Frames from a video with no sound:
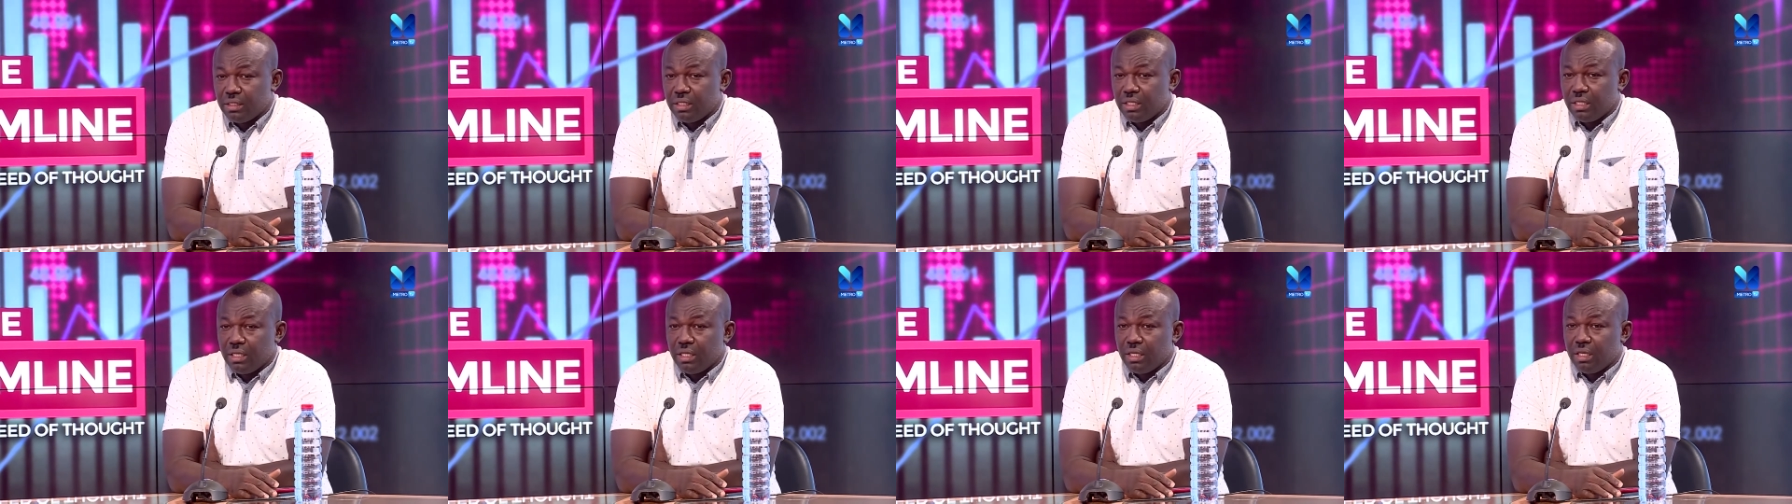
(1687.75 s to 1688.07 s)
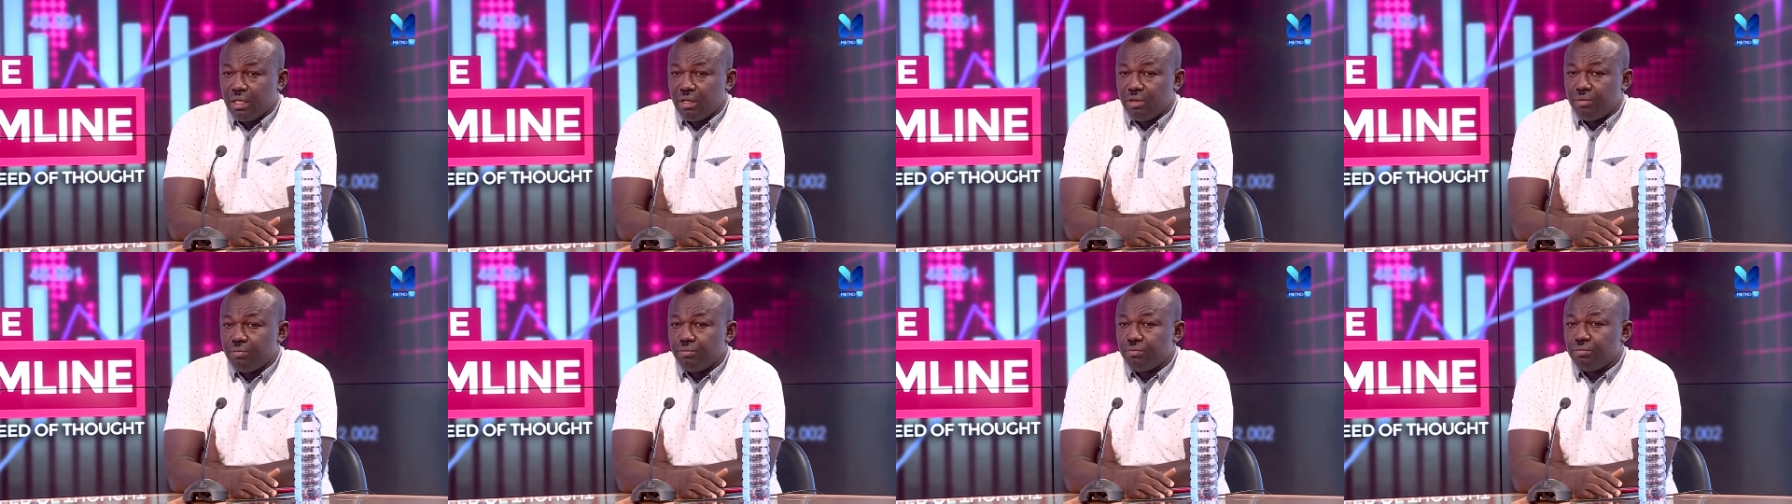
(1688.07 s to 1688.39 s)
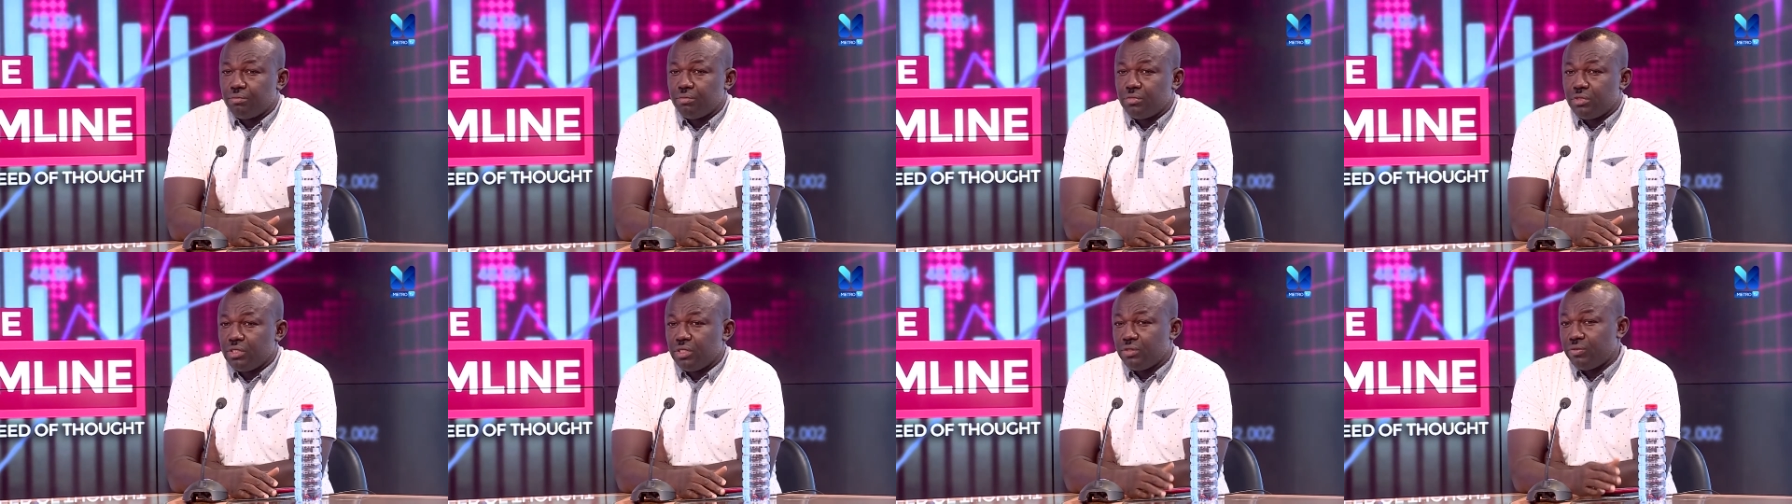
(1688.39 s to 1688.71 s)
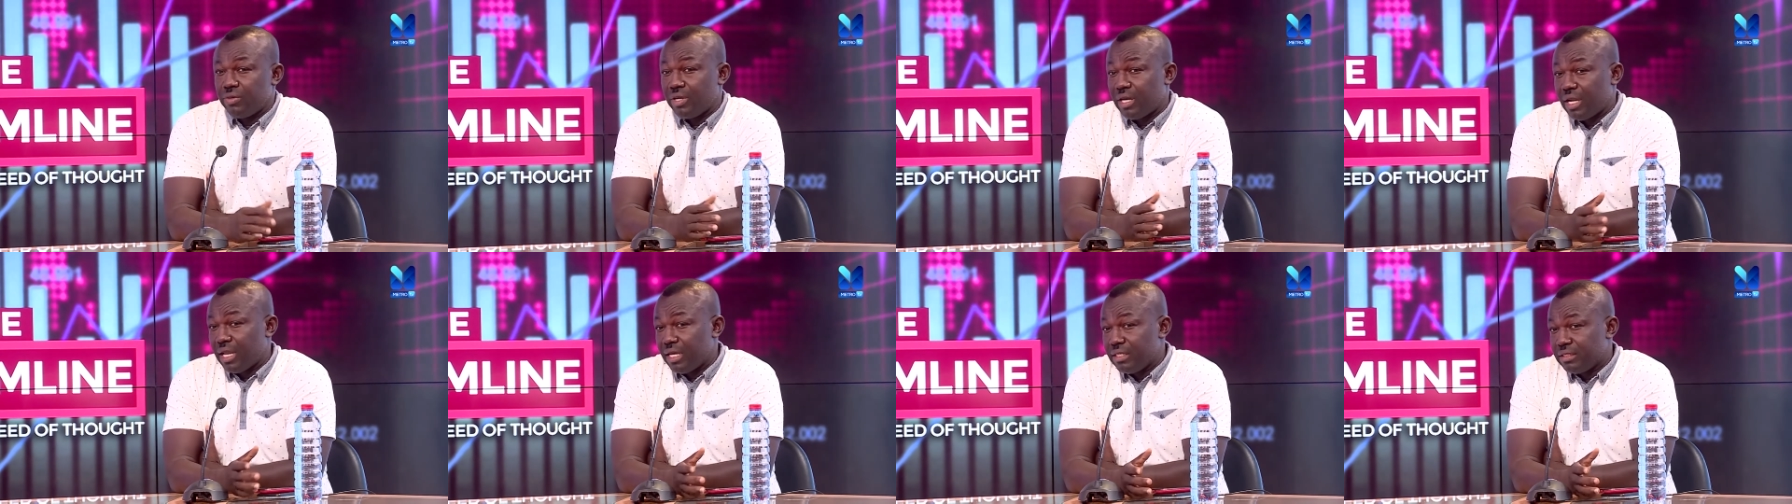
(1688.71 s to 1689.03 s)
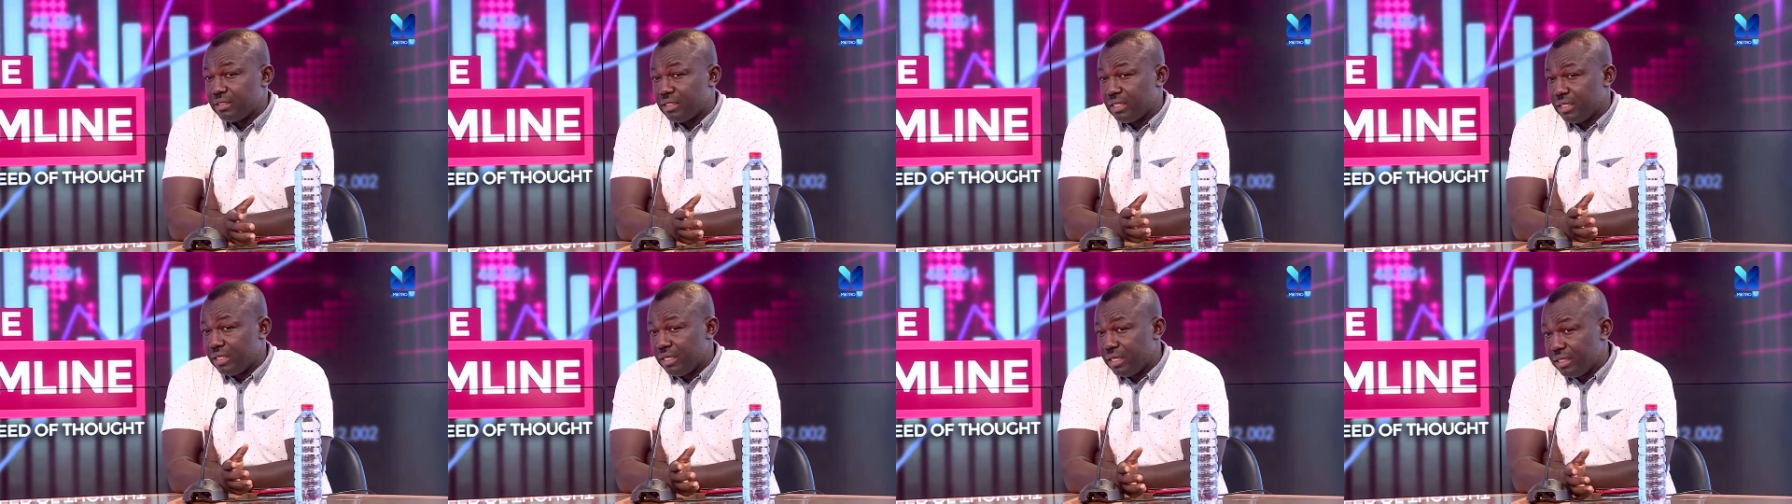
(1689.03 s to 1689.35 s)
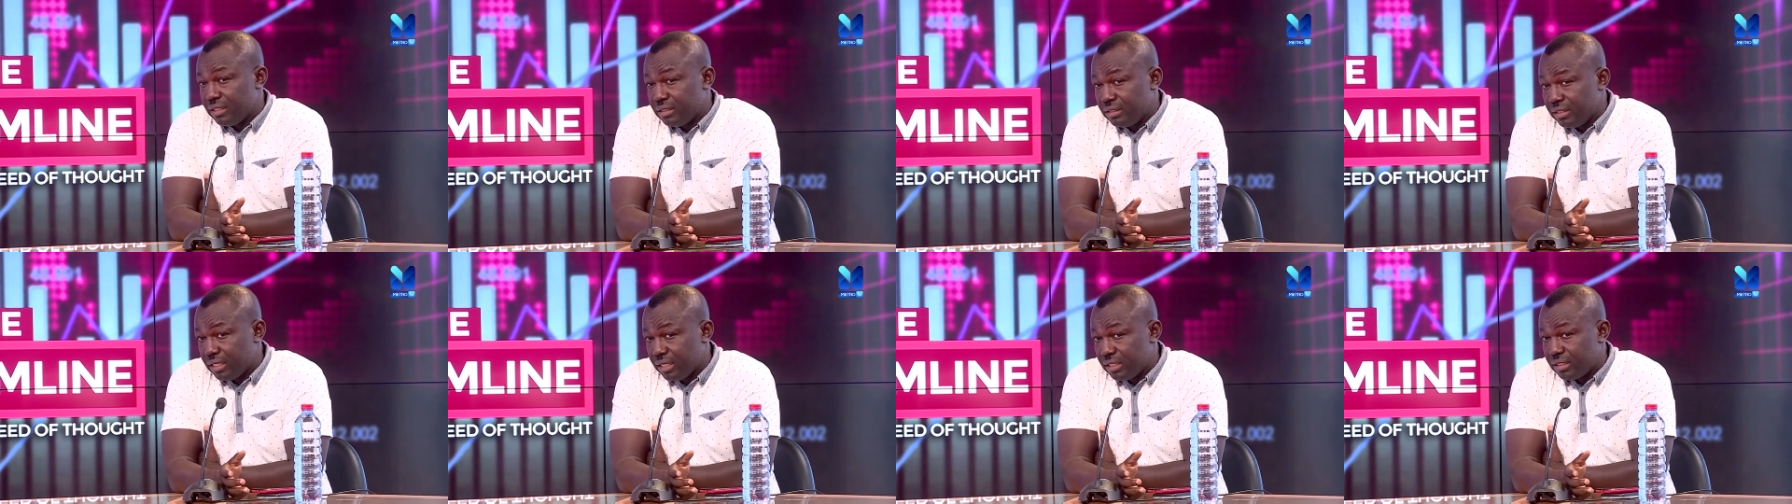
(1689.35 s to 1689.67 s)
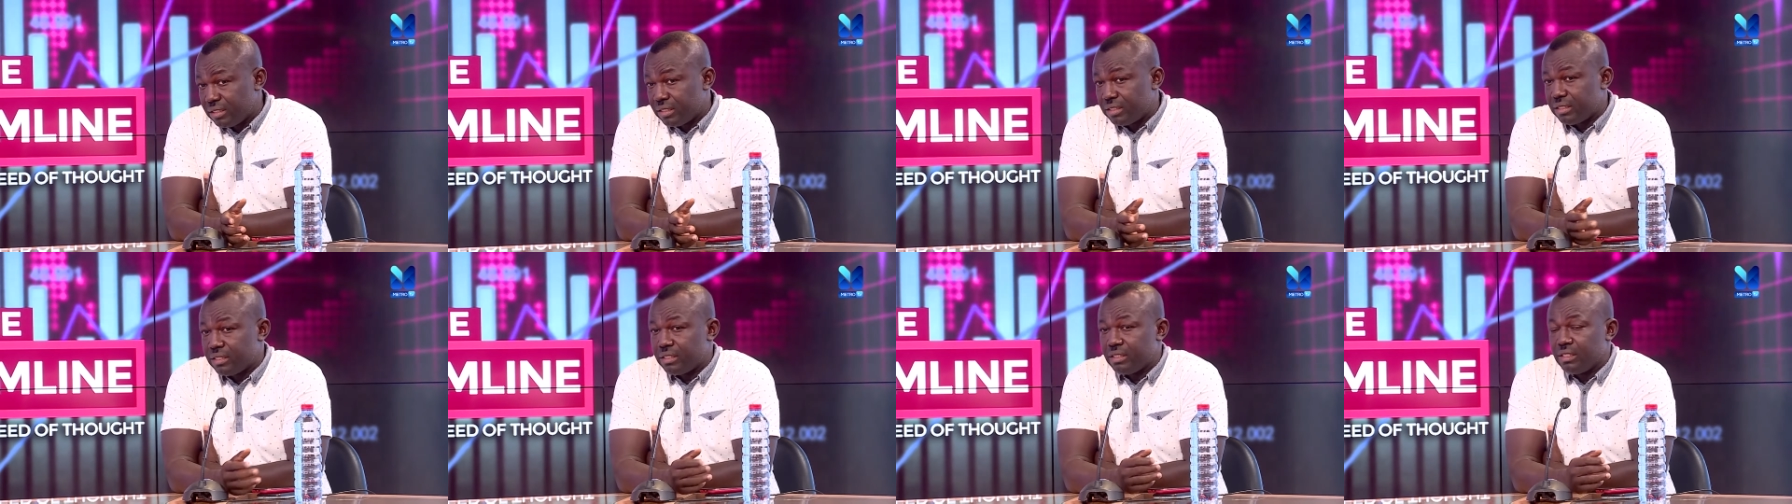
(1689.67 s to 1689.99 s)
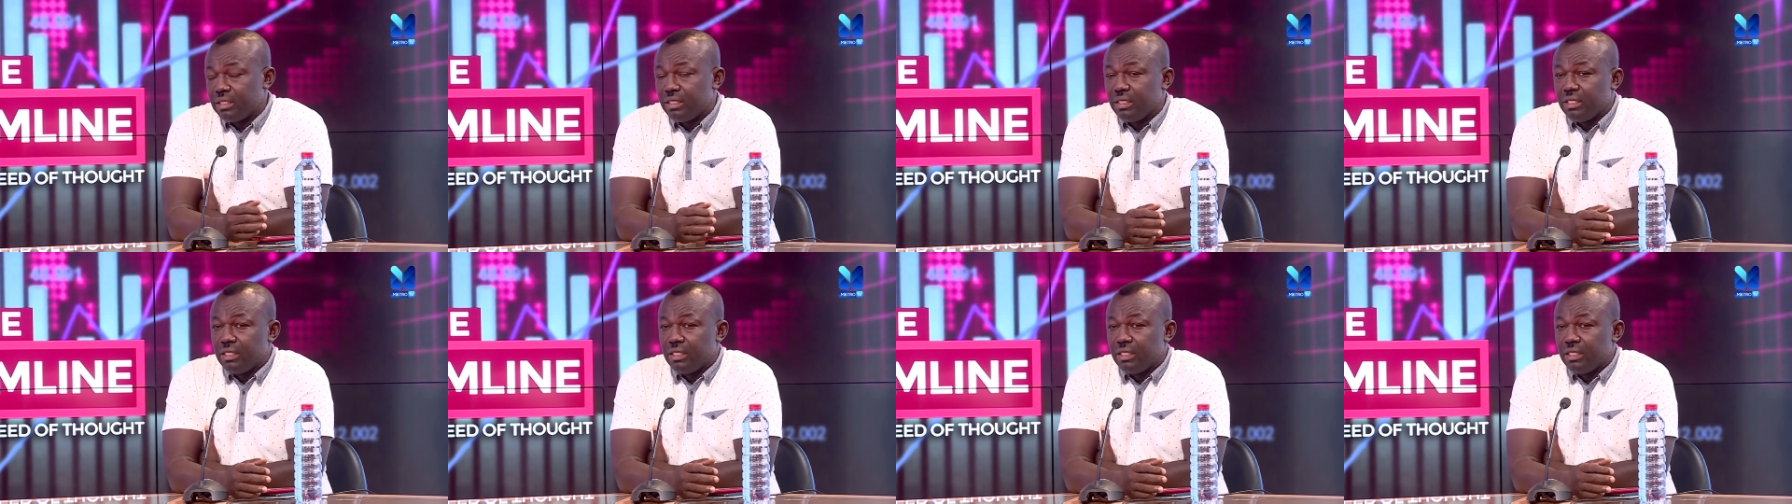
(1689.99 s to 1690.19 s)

um, they realized that, yes,